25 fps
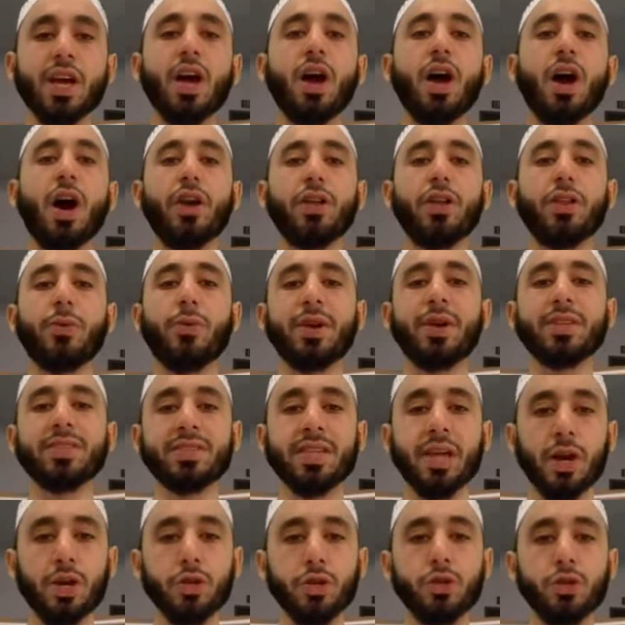are the ones that
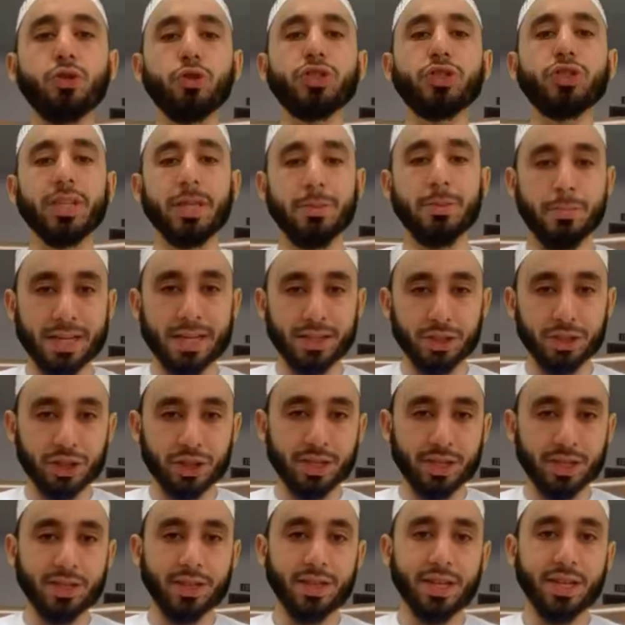are usually
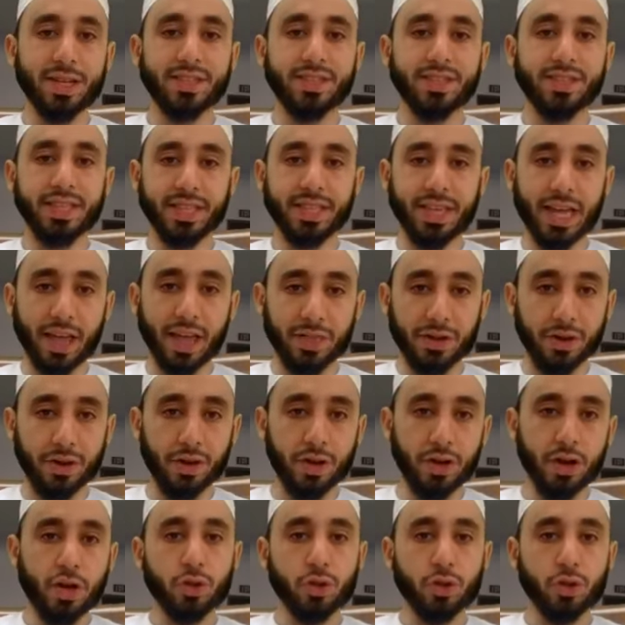mentioned together.